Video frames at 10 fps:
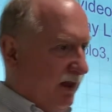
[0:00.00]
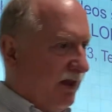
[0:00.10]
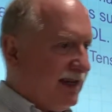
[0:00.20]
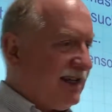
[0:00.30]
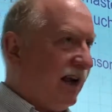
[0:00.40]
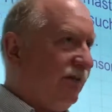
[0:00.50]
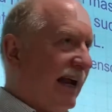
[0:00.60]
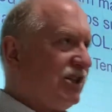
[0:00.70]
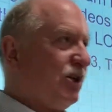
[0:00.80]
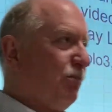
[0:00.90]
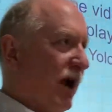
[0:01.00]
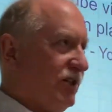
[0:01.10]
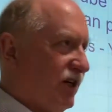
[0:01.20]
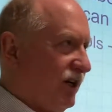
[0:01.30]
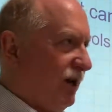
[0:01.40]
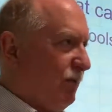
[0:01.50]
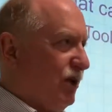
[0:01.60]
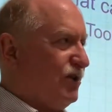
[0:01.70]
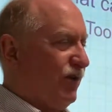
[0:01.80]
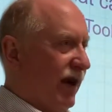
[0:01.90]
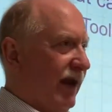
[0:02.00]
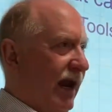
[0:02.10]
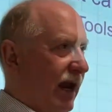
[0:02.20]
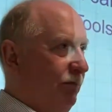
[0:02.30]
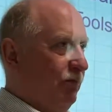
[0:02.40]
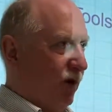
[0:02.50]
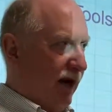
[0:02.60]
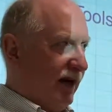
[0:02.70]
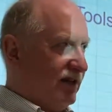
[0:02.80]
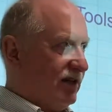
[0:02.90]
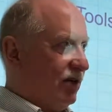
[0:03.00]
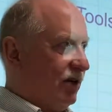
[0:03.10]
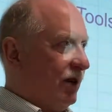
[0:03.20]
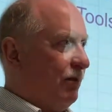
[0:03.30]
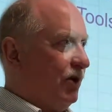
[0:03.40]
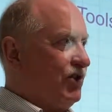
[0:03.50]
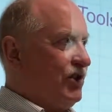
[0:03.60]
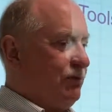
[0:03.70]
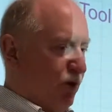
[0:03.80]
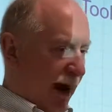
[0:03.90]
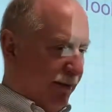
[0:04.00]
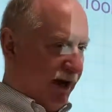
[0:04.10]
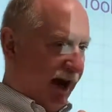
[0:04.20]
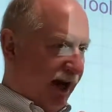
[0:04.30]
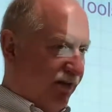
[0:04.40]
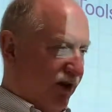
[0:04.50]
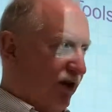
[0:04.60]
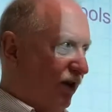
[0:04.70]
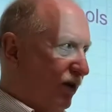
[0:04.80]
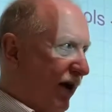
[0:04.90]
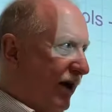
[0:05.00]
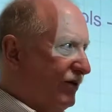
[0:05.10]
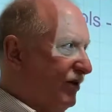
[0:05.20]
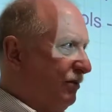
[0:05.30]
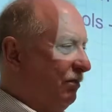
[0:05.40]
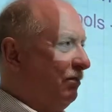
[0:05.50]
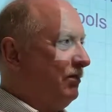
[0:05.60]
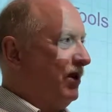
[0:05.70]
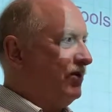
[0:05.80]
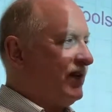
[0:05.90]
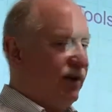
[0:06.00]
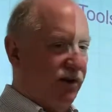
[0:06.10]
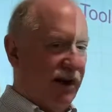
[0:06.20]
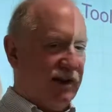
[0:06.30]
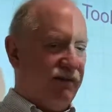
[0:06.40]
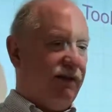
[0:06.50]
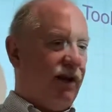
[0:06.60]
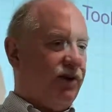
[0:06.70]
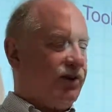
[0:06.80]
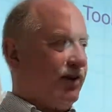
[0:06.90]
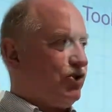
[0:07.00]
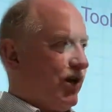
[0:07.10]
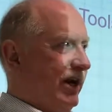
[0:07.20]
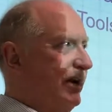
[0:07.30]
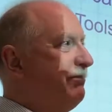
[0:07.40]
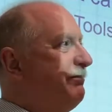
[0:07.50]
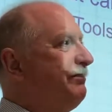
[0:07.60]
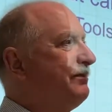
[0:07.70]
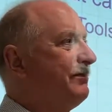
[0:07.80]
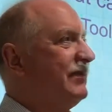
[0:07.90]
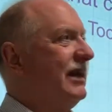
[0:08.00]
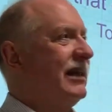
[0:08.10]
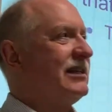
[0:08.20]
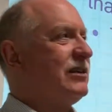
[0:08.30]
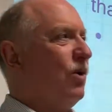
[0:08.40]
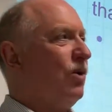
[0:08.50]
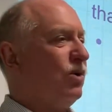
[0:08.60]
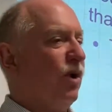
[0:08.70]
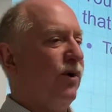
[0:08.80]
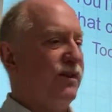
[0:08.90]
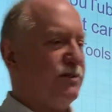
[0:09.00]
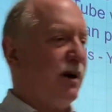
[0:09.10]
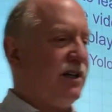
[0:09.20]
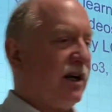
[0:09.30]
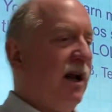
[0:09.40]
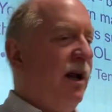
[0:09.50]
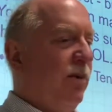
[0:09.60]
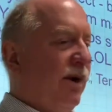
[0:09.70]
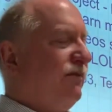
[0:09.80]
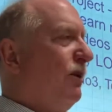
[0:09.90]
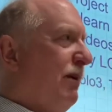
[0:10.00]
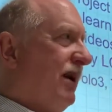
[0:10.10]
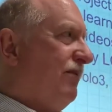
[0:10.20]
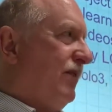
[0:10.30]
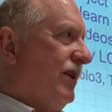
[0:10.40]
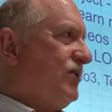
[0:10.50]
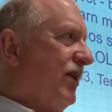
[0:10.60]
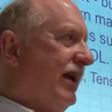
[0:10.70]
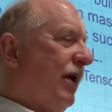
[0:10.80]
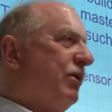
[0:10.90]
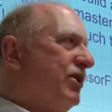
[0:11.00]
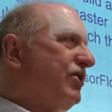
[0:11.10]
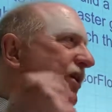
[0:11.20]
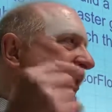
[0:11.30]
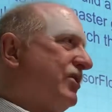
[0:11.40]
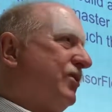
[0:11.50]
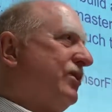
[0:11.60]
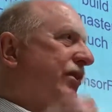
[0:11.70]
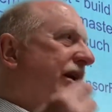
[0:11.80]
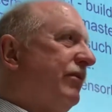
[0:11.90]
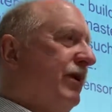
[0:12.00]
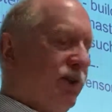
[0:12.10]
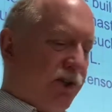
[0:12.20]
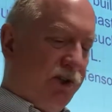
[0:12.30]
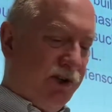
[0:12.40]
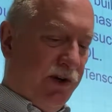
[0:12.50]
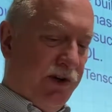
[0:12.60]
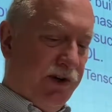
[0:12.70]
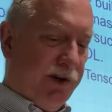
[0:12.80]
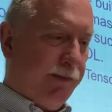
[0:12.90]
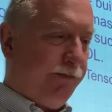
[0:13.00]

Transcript: This League of Legends project can be used for any game or any computer system you happen to get. If you don't know how to use it, you get the videos and train it. That's the whole goal of this project. We have no money for this right now. We're just doing this with directed research students.